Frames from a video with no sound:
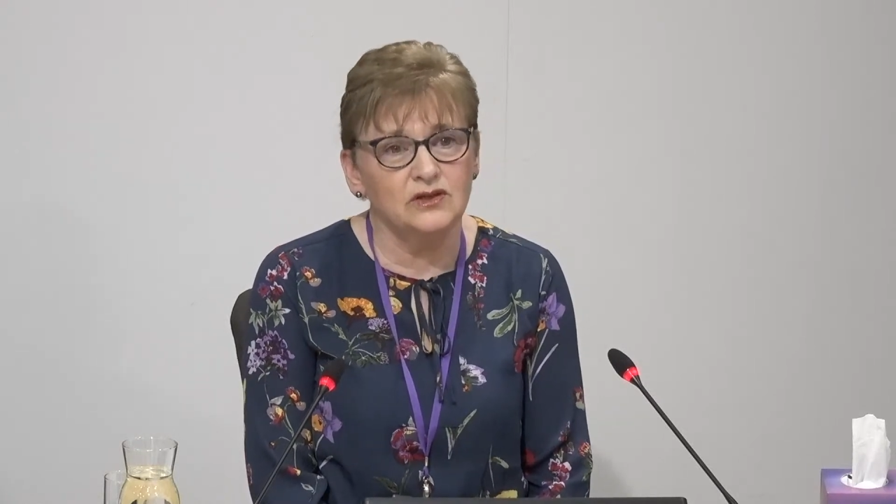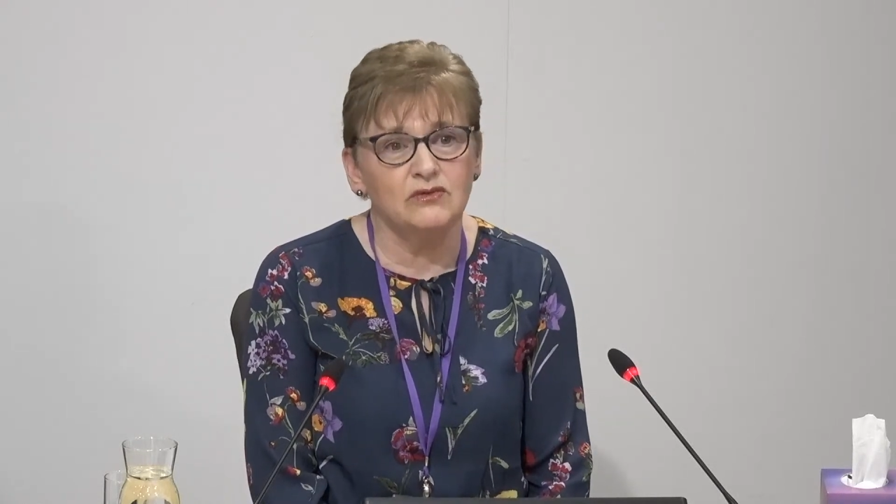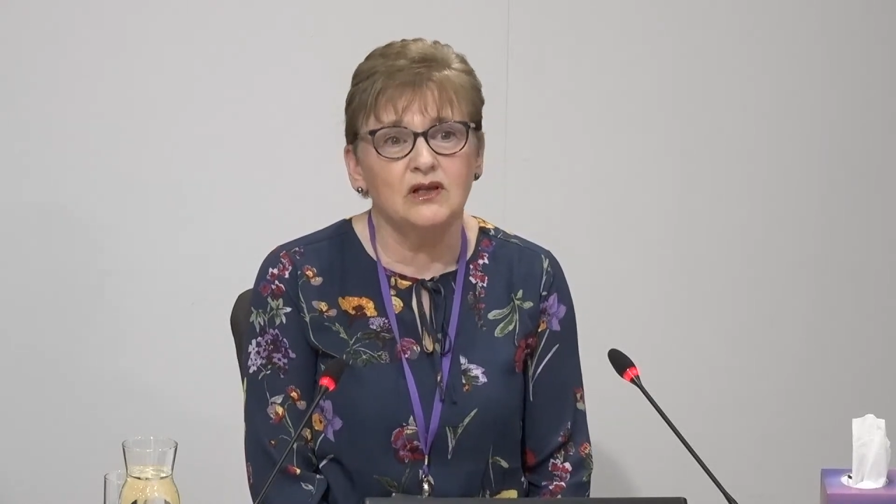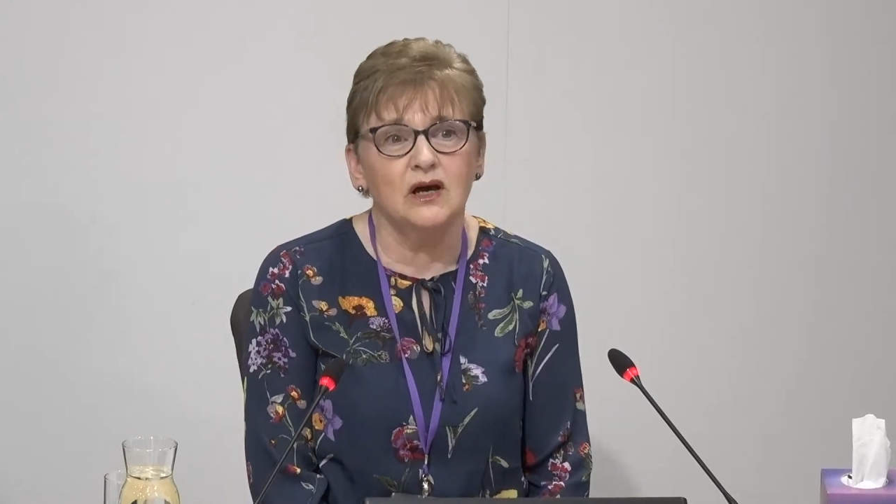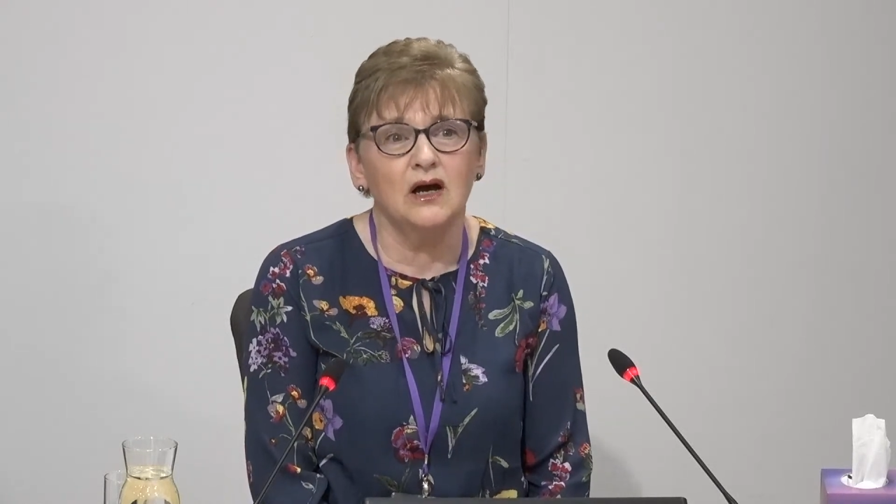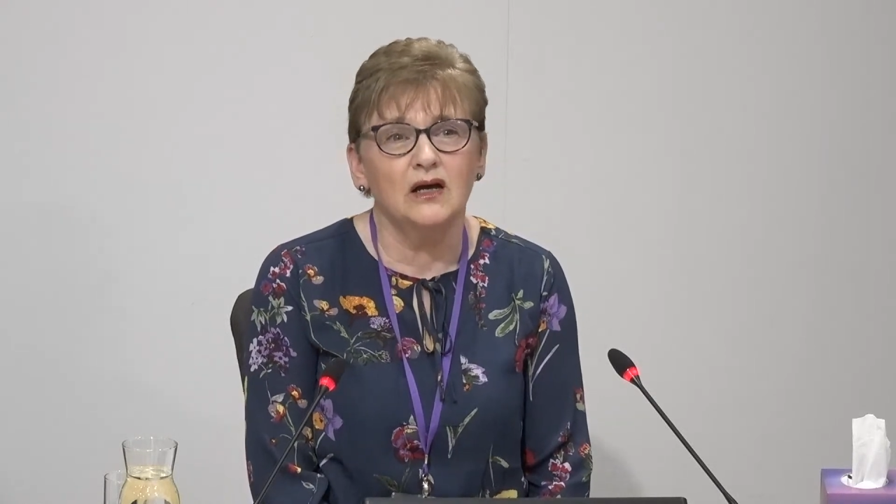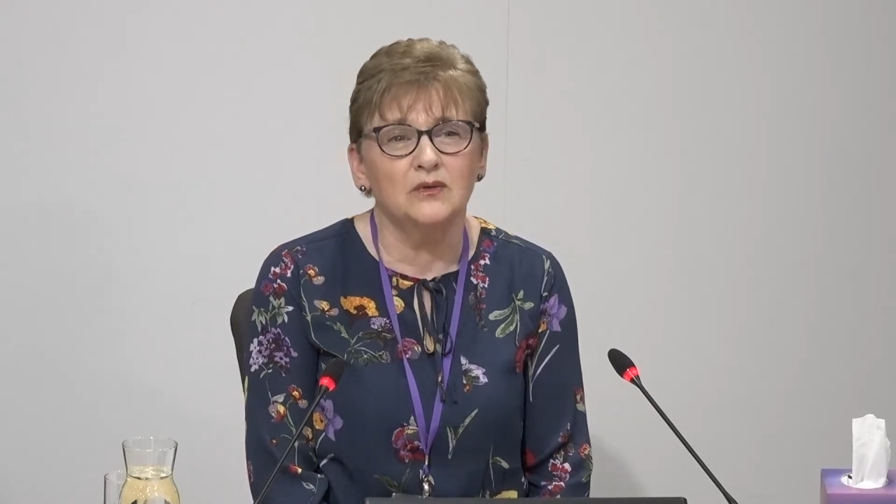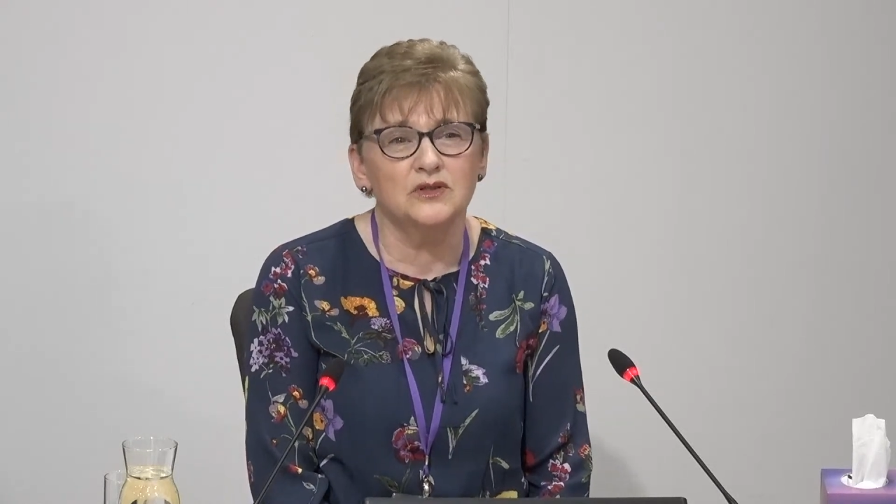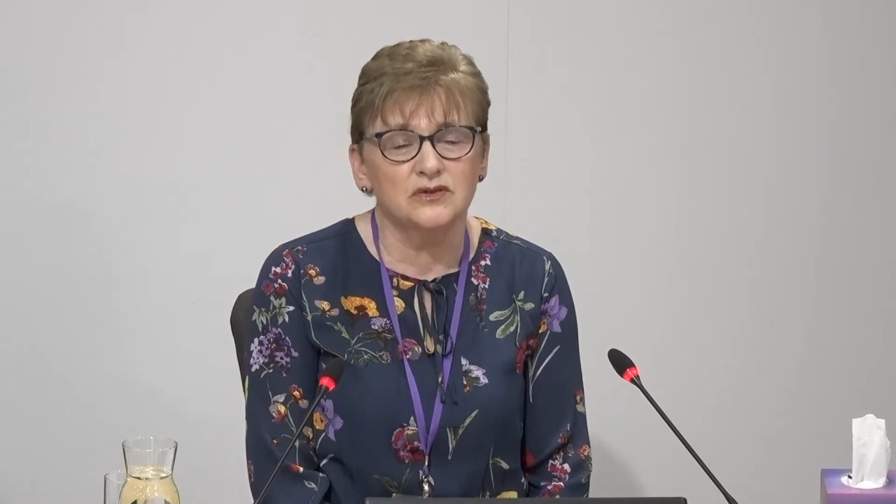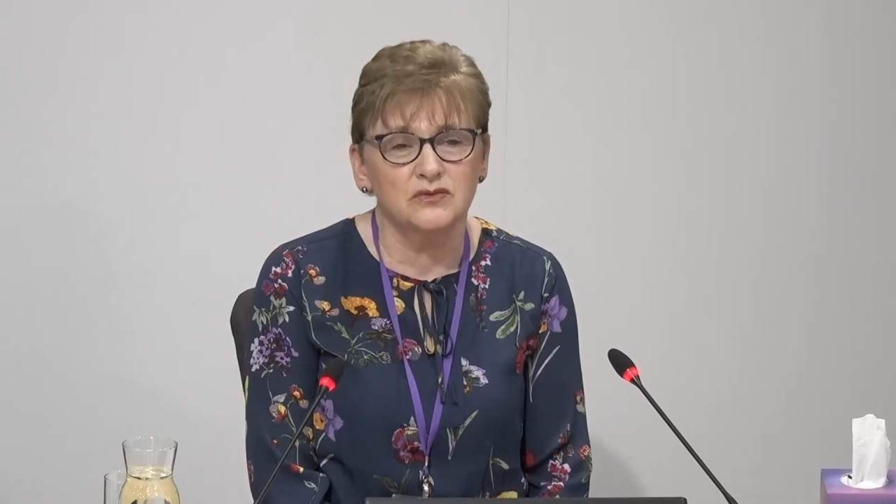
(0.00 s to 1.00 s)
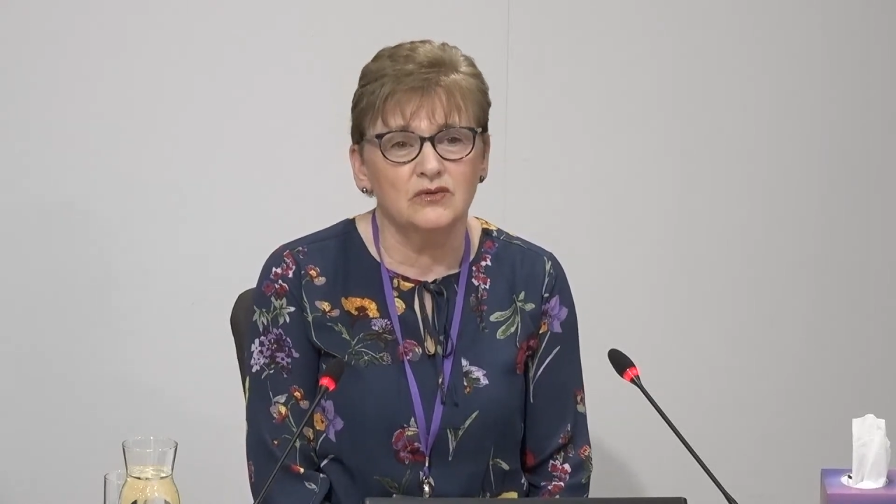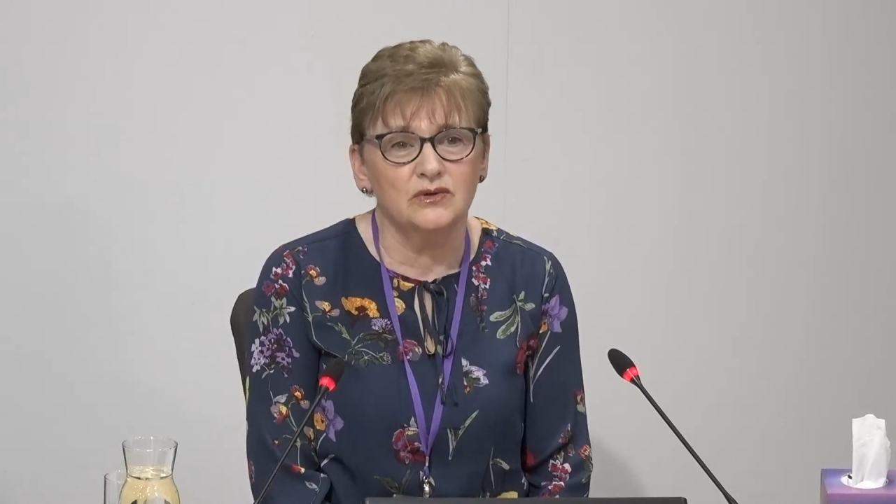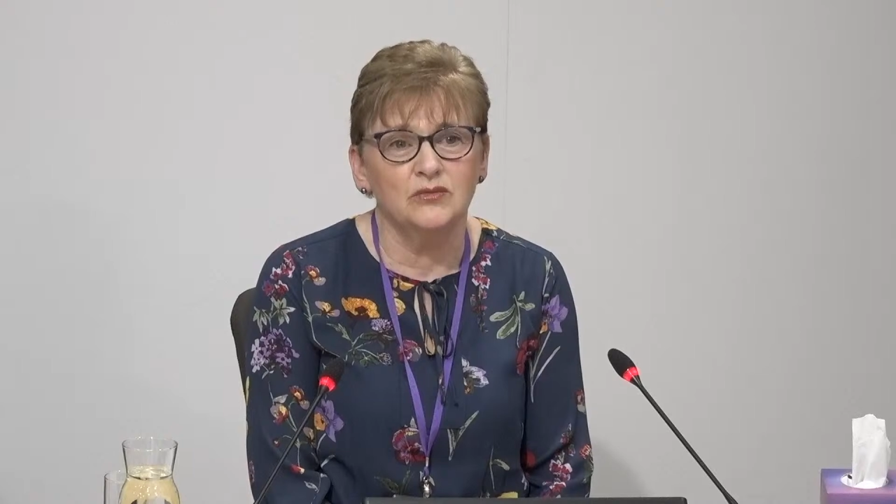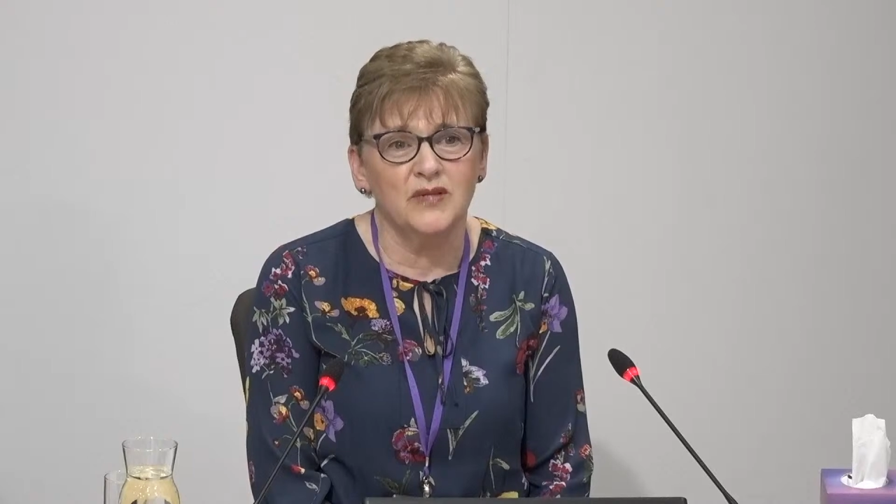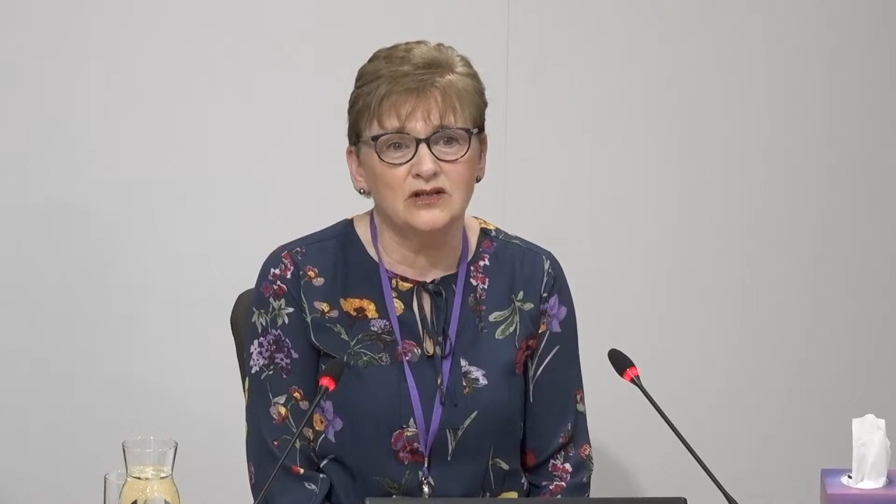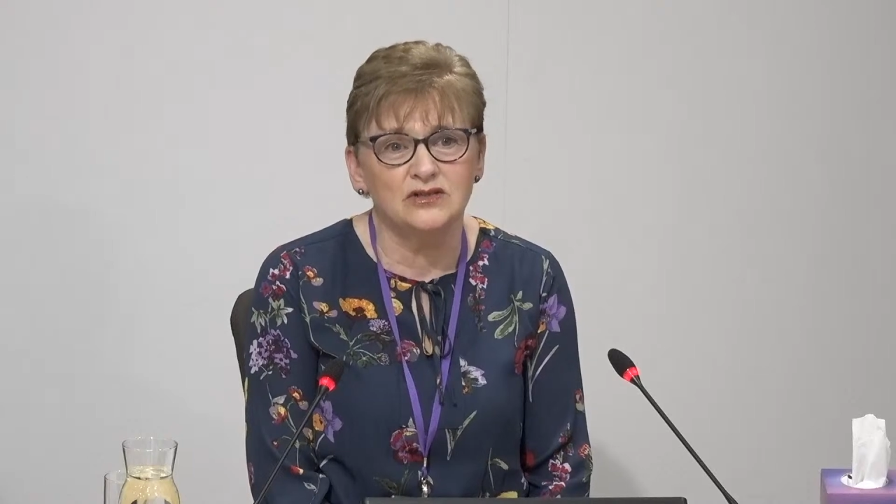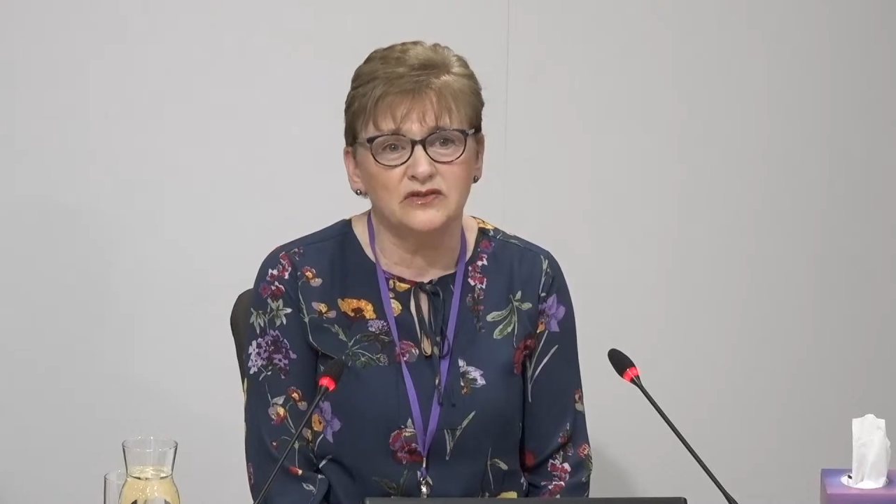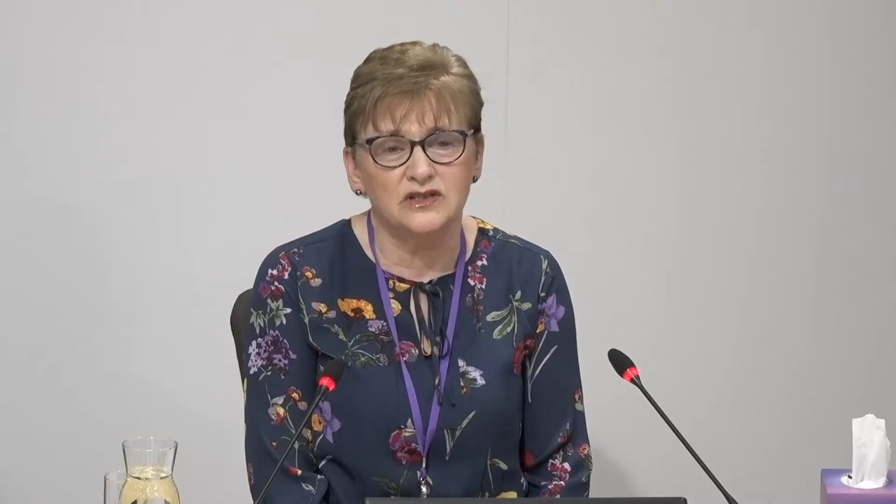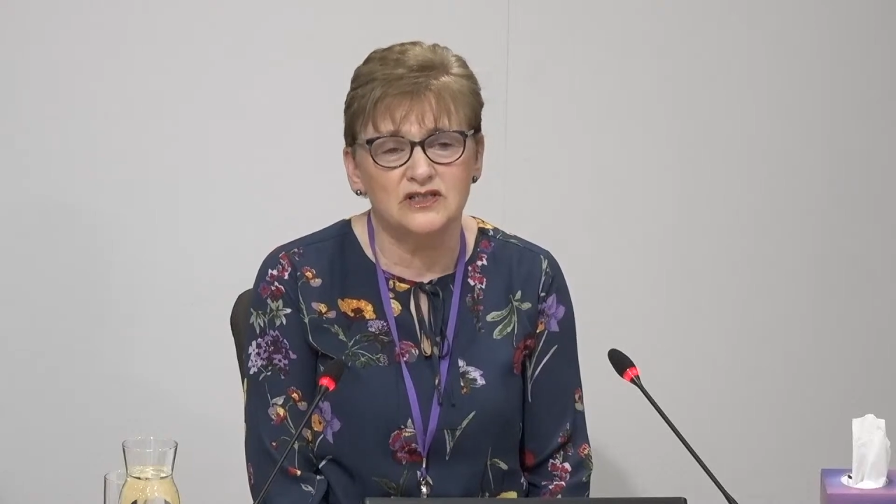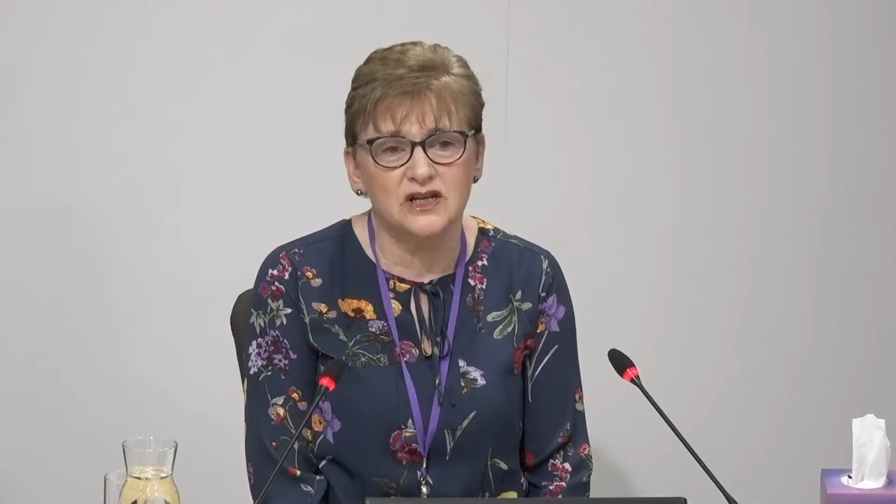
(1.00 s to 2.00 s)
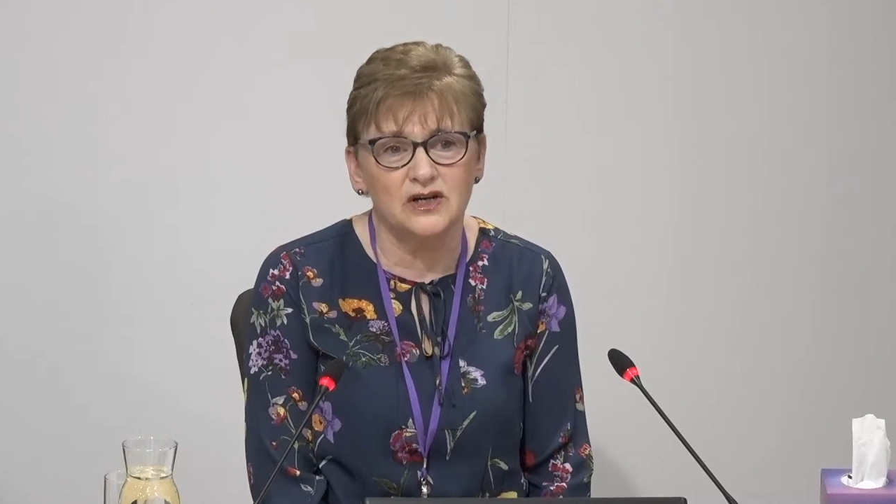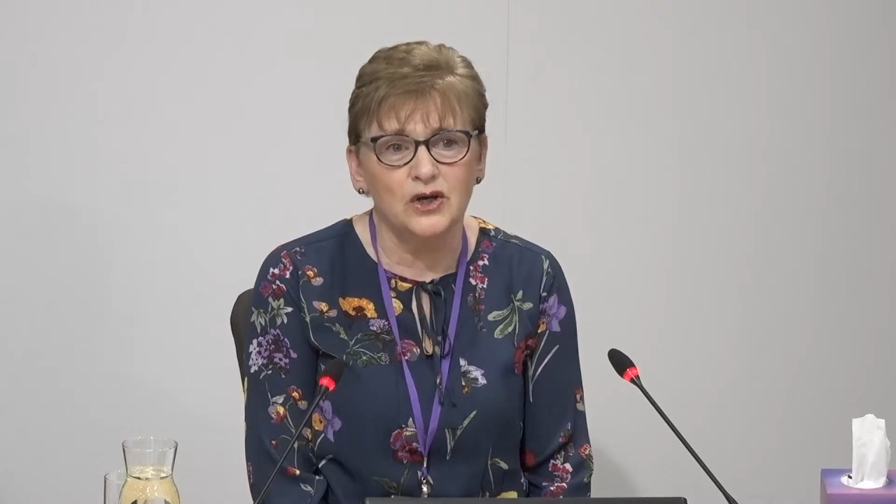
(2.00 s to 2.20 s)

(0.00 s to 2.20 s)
really high, and was a real matter of concern,